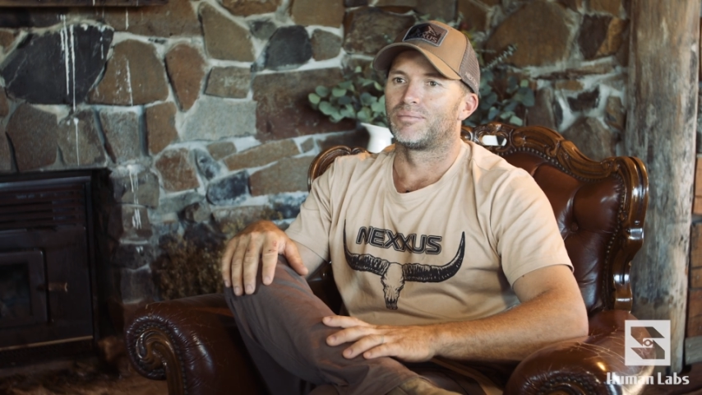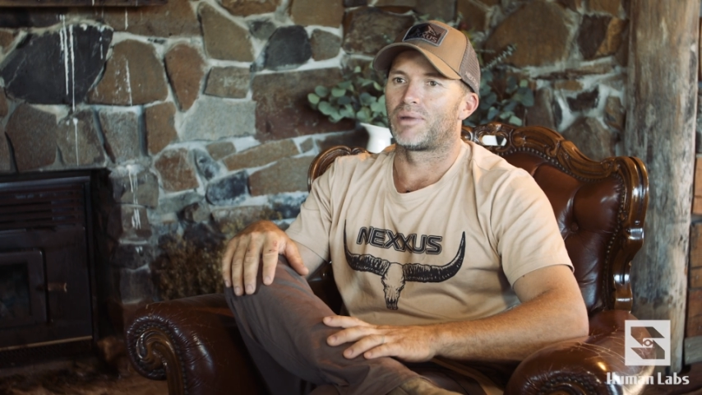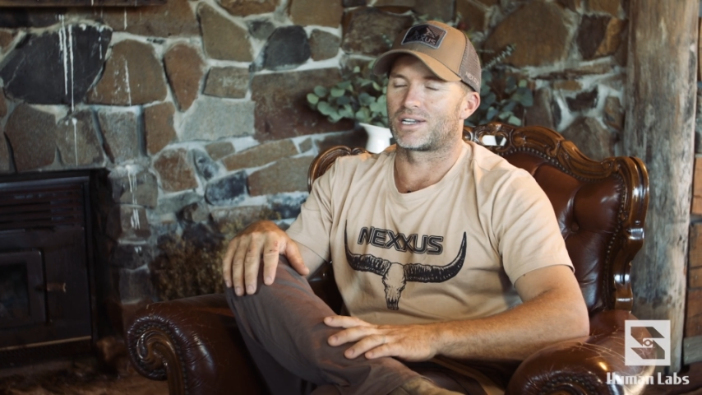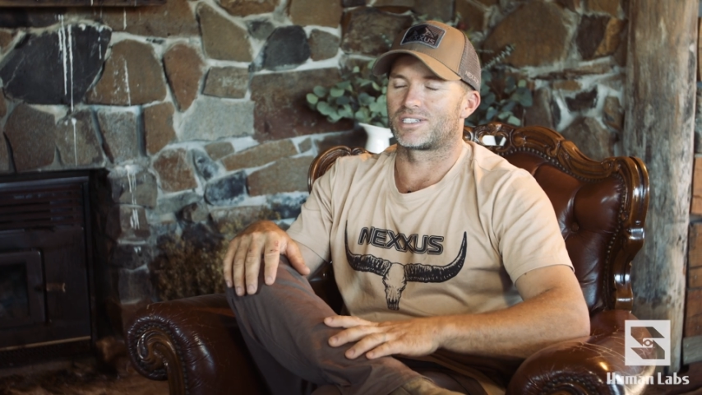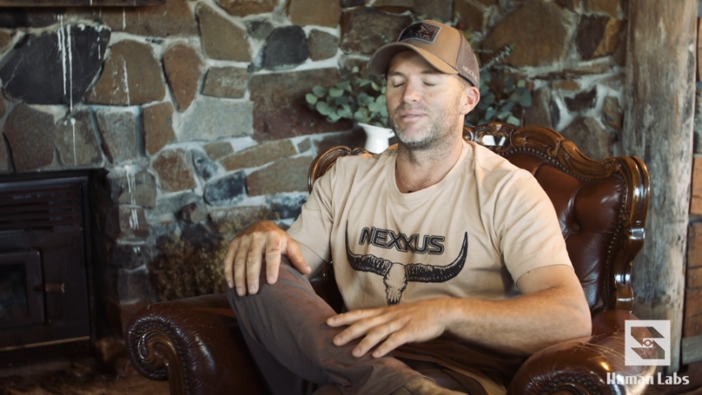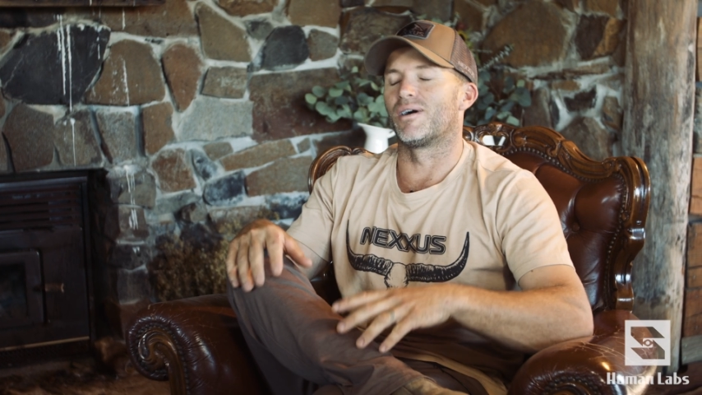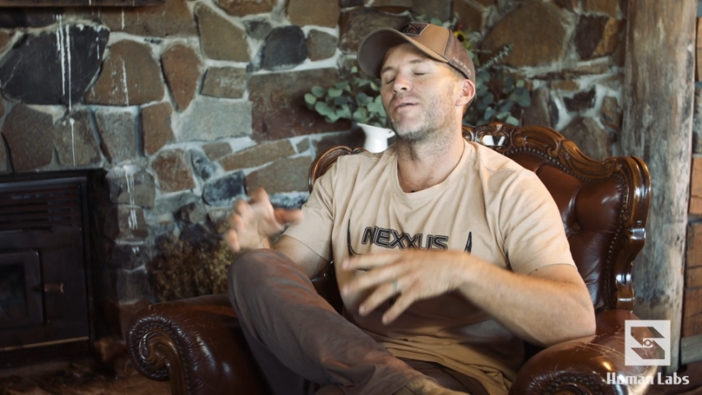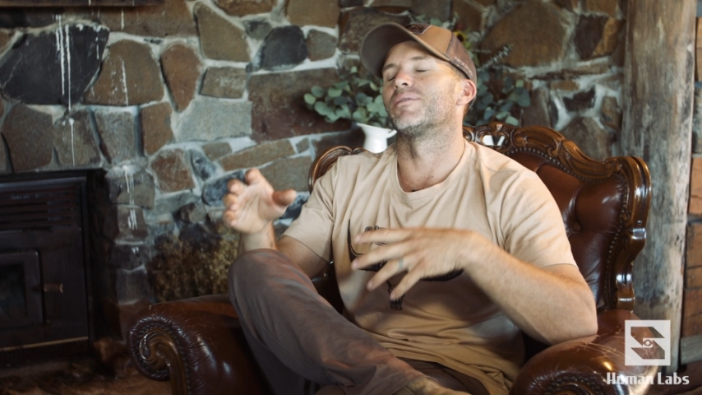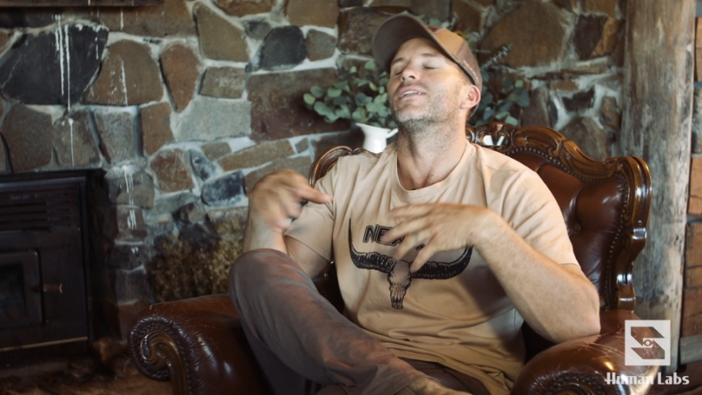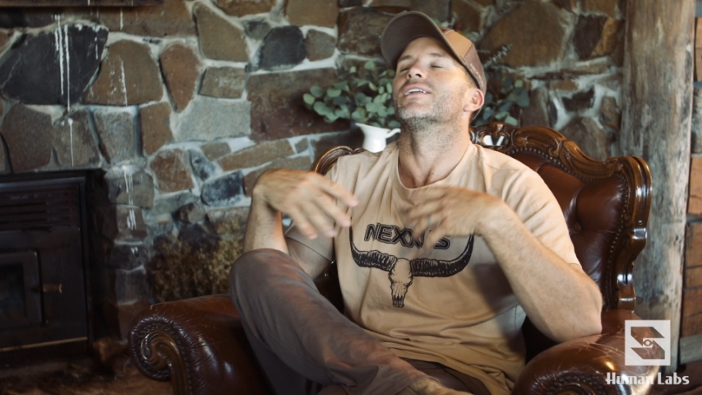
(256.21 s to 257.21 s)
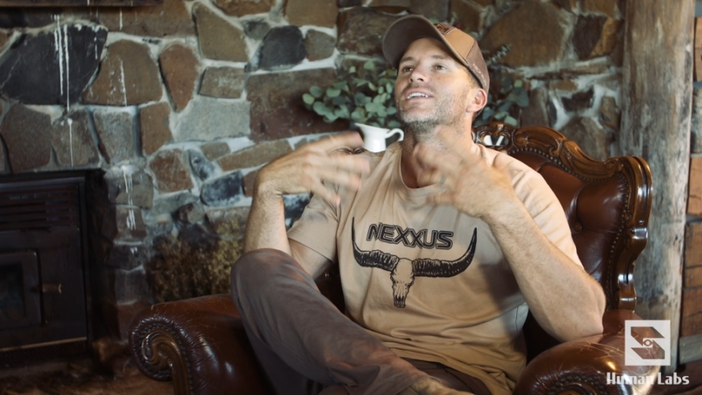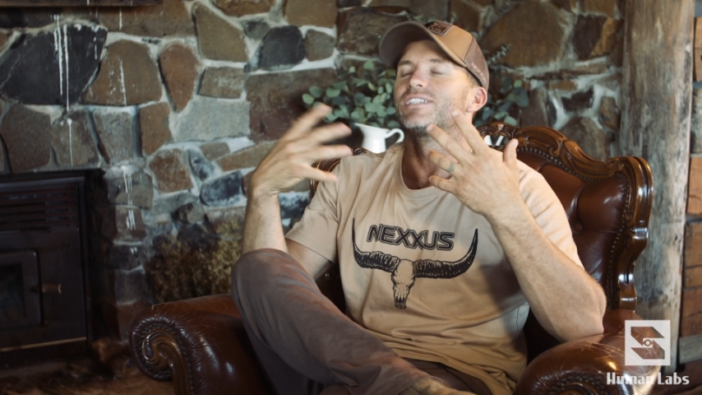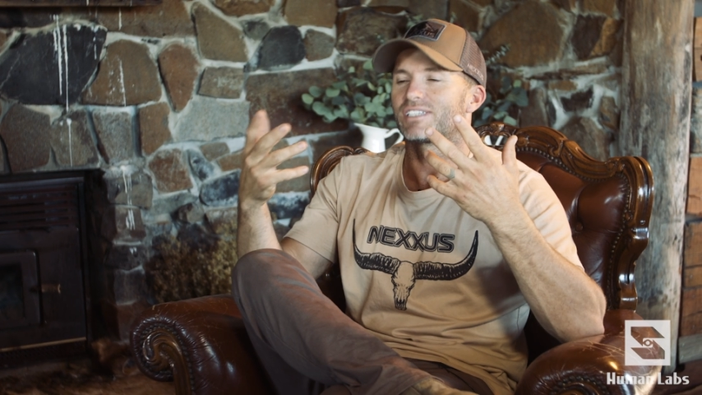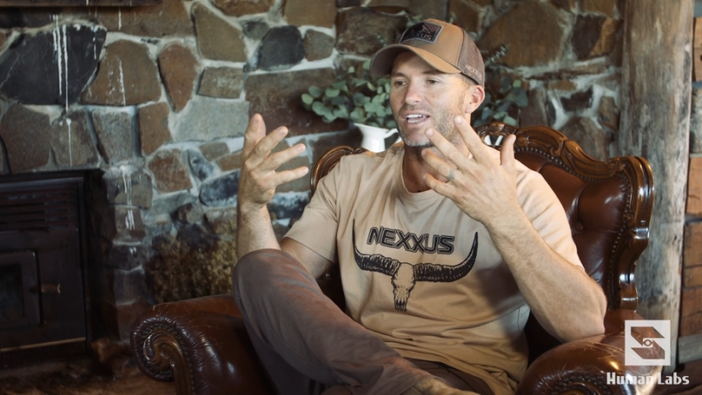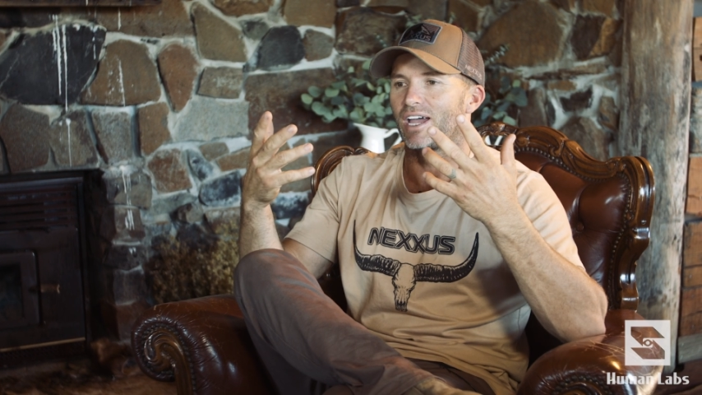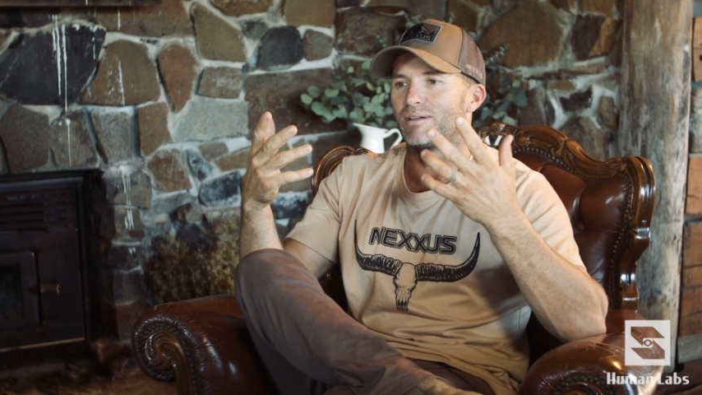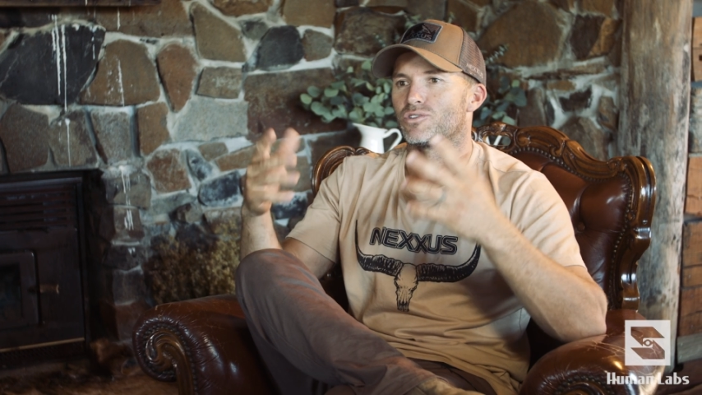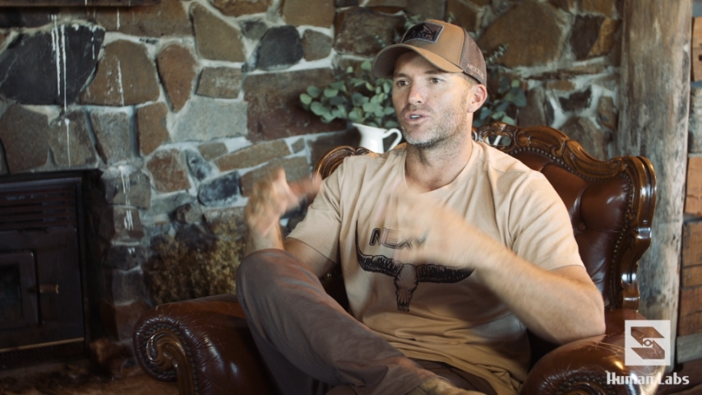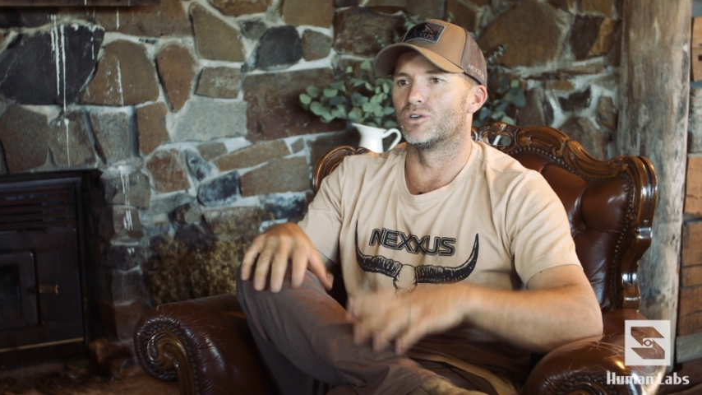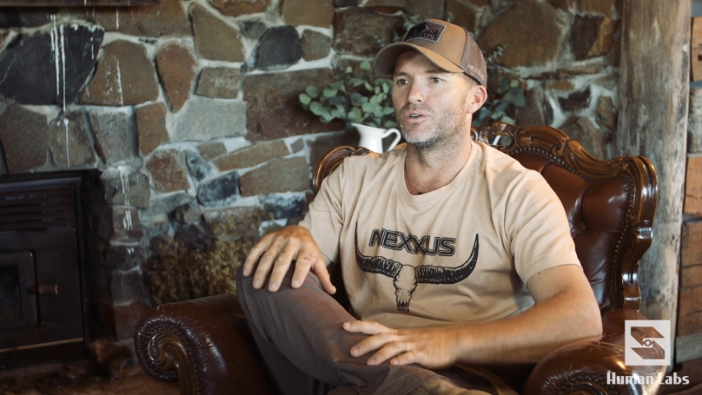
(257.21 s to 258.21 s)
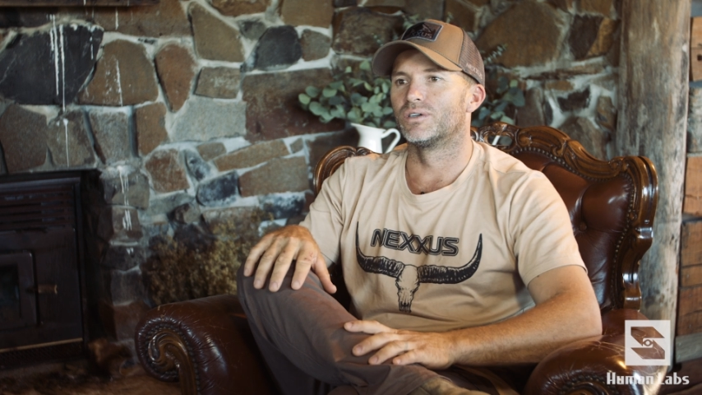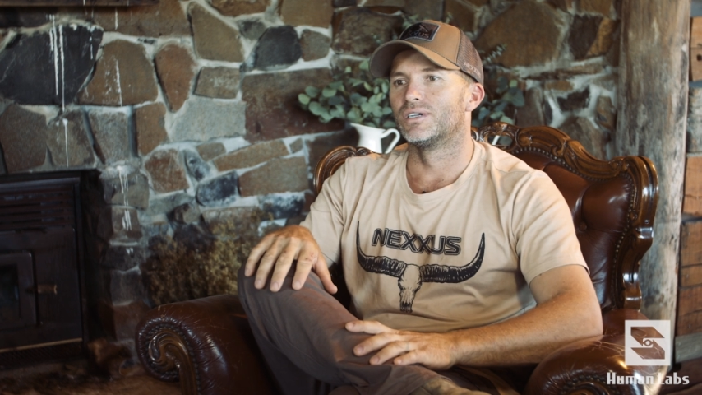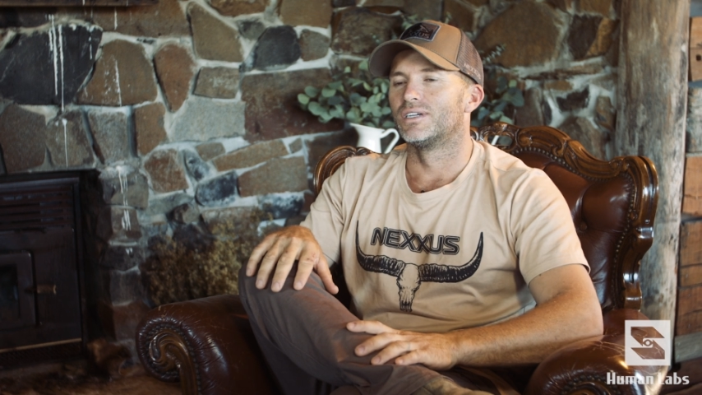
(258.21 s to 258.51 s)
patched him up, and then he just came to,